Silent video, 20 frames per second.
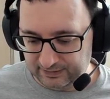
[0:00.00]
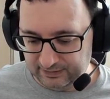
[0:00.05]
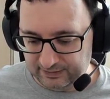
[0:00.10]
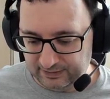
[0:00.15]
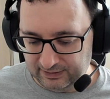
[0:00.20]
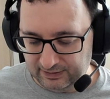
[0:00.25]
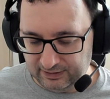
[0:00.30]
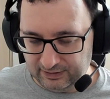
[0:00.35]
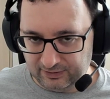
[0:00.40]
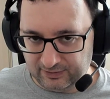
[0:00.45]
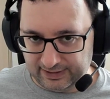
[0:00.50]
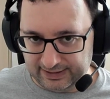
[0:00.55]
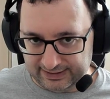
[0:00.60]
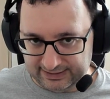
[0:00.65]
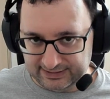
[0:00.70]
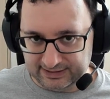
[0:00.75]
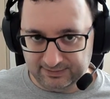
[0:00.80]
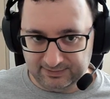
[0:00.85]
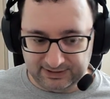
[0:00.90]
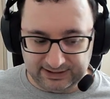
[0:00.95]
quite
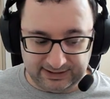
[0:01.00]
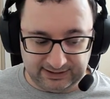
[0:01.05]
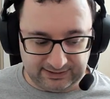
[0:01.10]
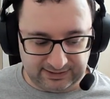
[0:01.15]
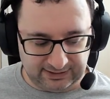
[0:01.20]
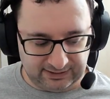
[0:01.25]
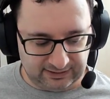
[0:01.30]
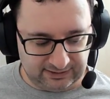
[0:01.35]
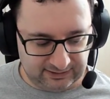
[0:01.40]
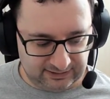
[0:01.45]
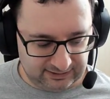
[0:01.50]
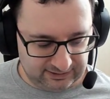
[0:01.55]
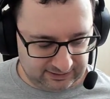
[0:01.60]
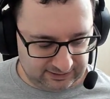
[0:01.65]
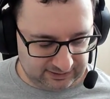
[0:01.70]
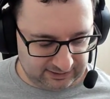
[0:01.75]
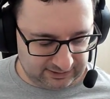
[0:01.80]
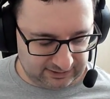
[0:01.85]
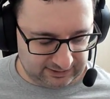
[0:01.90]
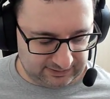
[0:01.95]
intimidating
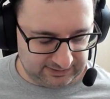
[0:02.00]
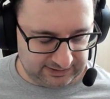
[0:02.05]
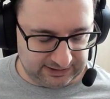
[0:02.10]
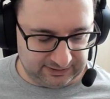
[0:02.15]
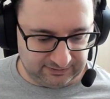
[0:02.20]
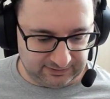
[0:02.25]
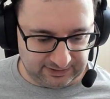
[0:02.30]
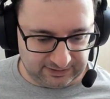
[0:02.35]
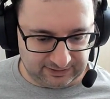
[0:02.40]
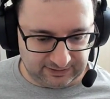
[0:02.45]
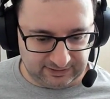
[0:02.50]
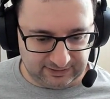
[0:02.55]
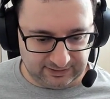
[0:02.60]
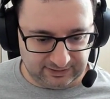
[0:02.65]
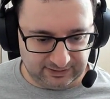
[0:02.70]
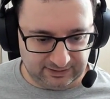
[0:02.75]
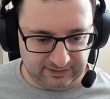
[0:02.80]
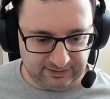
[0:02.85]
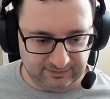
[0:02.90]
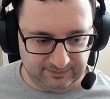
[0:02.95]
to begin with,
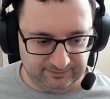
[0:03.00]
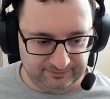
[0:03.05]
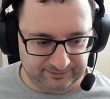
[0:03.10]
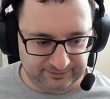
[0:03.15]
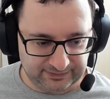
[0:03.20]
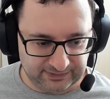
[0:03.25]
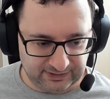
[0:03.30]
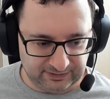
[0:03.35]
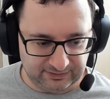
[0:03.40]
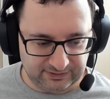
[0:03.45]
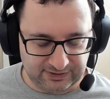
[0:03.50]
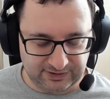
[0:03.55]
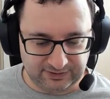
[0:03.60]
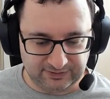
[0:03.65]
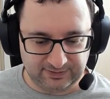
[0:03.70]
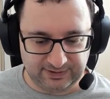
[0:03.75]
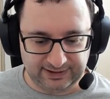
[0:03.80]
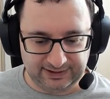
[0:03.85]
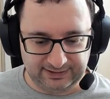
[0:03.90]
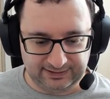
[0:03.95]
which is
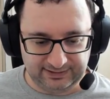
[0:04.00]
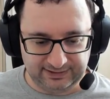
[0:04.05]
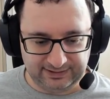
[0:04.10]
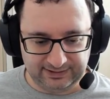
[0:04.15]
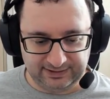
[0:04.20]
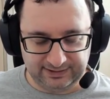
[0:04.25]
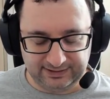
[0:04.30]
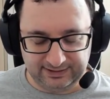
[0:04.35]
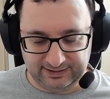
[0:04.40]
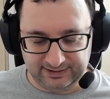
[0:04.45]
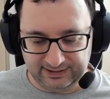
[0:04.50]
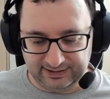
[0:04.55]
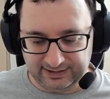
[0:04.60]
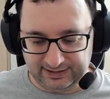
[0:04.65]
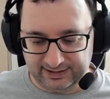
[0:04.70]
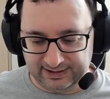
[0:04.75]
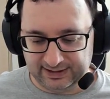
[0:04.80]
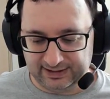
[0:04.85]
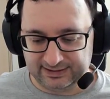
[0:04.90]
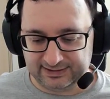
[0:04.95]
why it
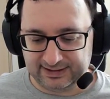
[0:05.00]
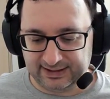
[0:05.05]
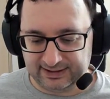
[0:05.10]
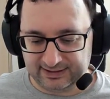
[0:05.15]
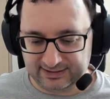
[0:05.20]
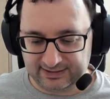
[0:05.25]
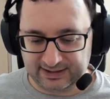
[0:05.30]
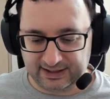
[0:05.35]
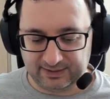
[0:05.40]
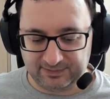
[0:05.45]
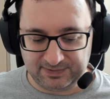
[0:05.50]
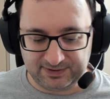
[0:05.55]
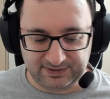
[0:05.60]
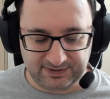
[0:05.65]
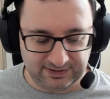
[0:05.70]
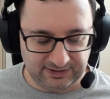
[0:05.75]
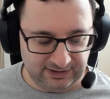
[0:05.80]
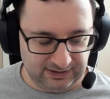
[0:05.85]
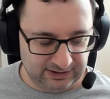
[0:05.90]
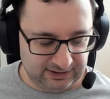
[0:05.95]
kind of takes steps,
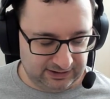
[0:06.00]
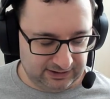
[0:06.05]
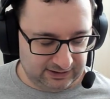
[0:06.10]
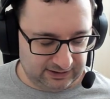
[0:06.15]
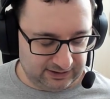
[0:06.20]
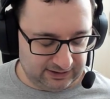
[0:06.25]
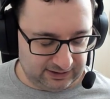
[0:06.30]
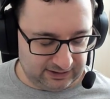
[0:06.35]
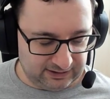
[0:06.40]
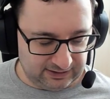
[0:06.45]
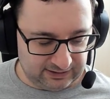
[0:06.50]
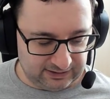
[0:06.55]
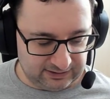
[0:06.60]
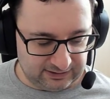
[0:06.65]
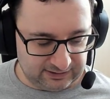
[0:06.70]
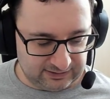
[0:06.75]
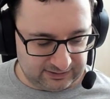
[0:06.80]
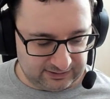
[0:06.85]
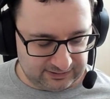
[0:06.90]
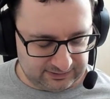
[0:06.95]

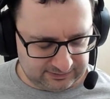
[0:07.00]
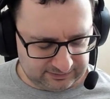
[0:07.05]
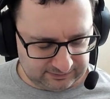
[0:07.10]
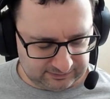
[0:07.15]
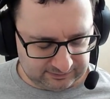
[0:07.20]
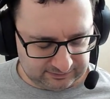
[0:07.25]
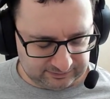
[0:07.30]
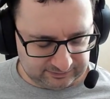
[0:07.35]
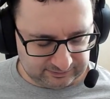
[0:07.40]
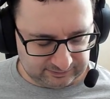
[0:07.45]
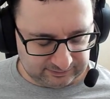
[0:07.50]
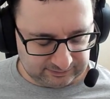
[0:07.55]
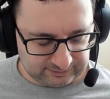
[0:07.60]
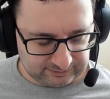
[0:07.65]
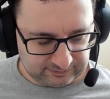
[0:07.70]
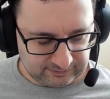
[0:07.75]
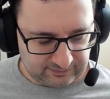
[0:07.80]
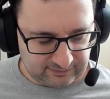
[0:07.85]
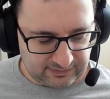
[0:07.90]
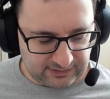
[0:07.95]
and
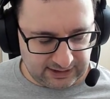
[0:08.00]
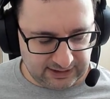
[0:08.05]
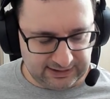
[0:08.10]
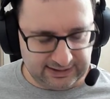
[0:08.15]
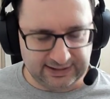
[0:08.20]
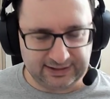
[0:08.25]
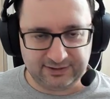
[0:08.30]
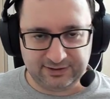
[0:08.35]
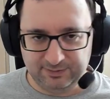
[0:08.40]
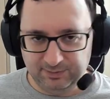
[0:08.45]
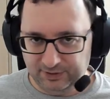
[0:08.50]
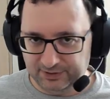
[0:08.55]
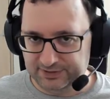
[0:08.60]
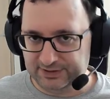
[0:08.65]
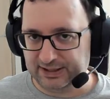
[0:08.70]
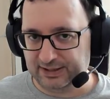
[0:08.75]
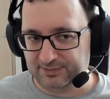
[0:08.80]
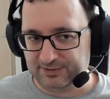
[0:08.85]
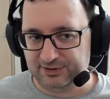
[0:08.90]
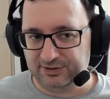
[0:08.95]
it takes small
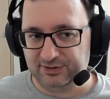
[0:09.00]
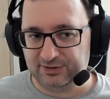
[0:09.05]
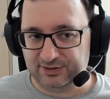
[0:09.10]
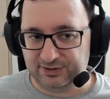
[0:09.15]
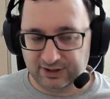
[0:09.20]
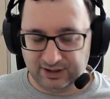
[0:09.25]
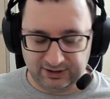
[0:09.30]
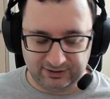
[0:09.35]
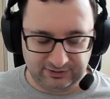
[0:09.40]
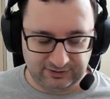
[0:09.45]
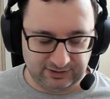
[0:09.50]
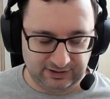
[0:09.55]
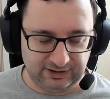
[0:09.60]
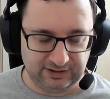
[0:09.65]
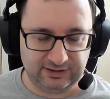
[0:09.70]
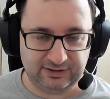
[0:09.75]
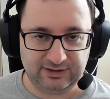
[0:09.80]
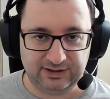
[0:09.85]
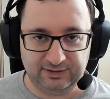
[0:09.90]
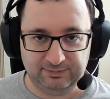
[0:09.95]
steps to start and
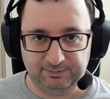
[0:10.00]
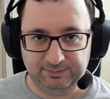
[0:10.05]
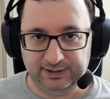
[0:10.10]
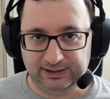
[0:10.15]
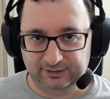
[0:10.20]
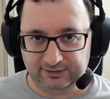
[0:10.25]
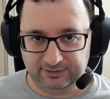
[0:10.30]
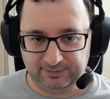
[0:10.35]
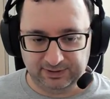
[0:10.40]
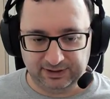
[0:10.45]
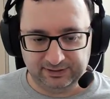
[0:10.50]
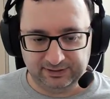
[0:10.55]
then build upon.